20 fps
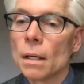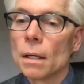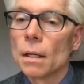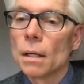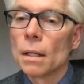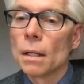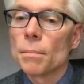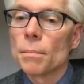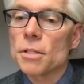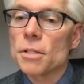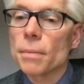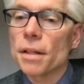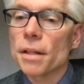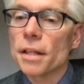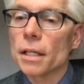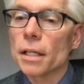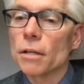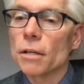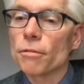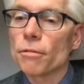Ms. Smith,
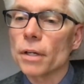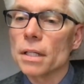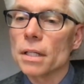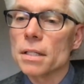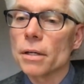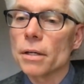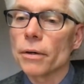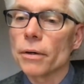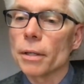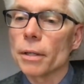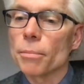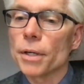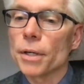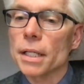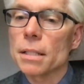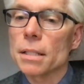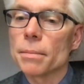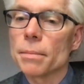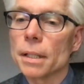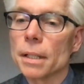thank you for considering
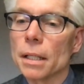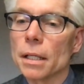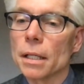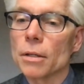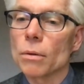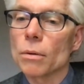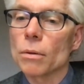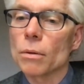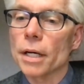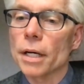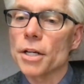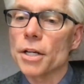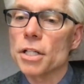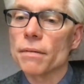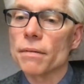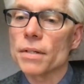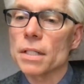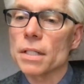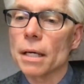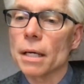predictability and coordination of
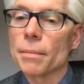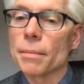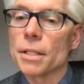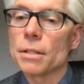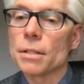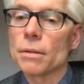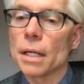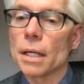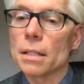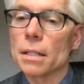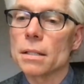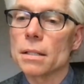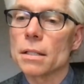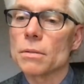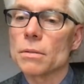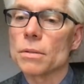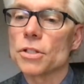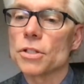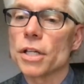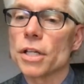assignment due dates. This
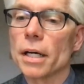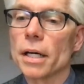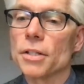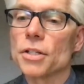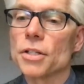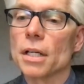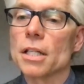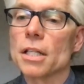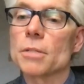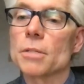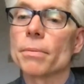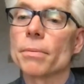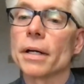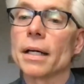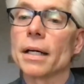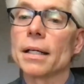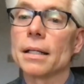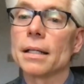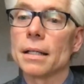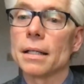was challenging in the spring.
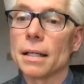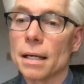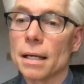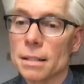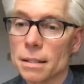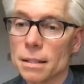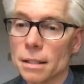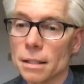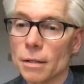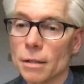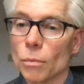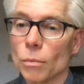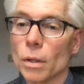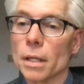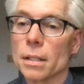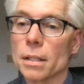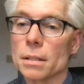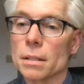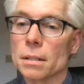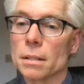Yes, it
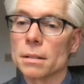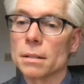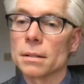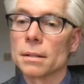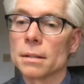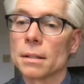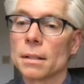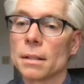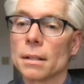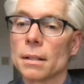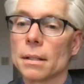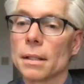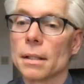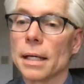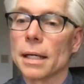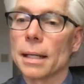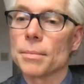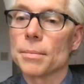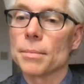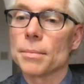was.
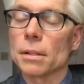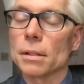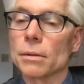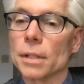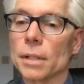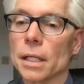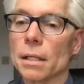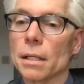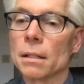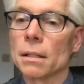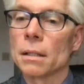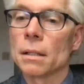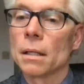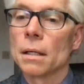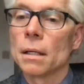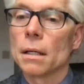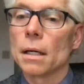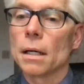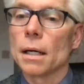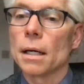Absolutely.
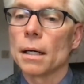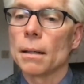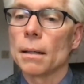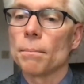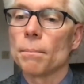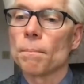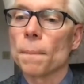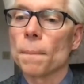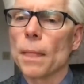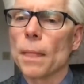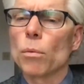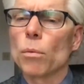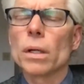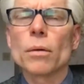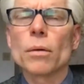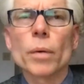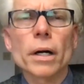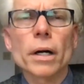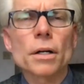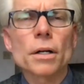
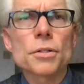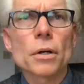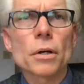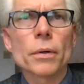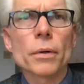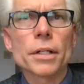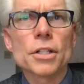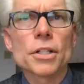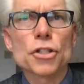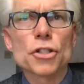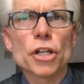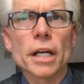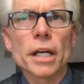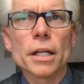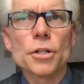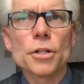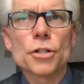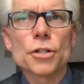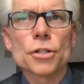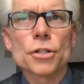We're also going to
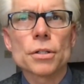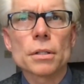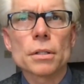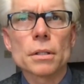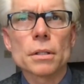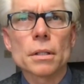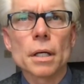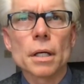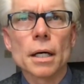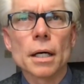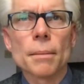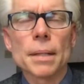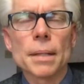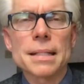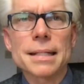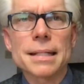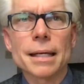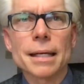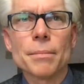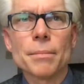change
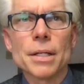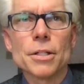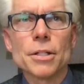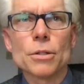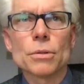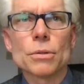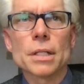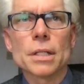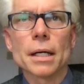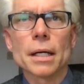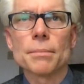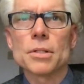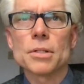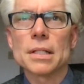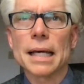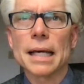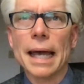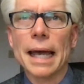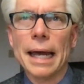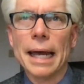assignment due times to
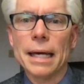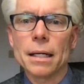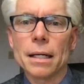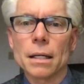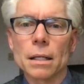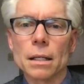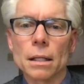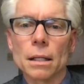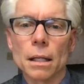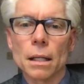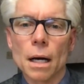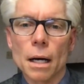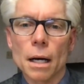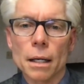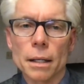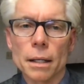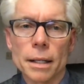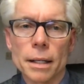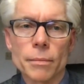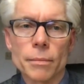8 o'clock,
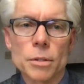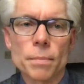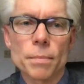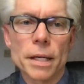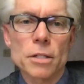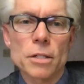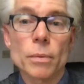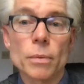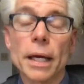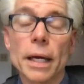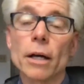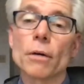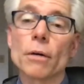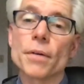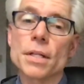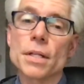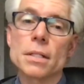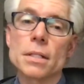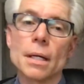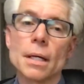and that was based. We had over the
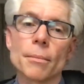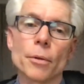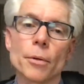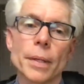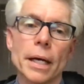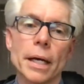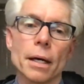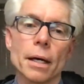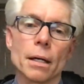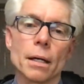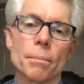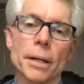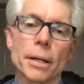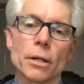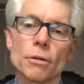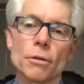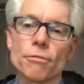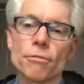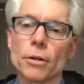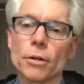summer, we had a
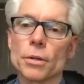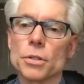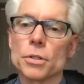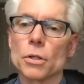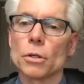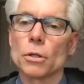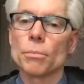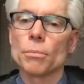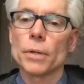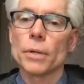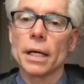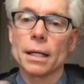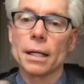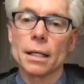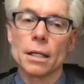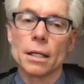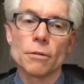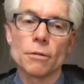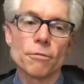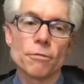parent focus group, we had a
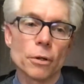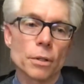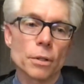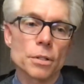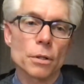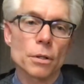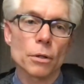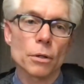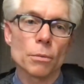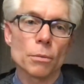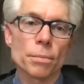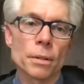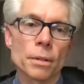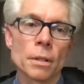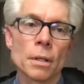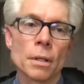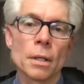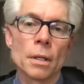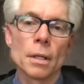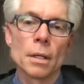kid focus group,
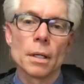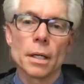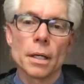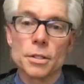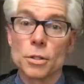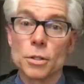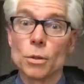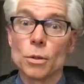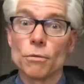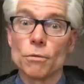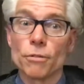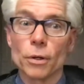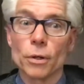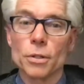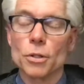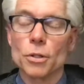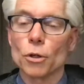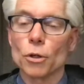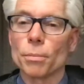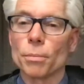a student focus
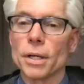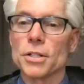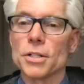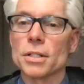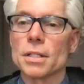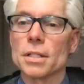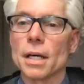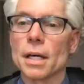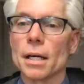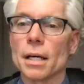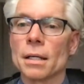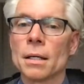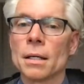group, I should say.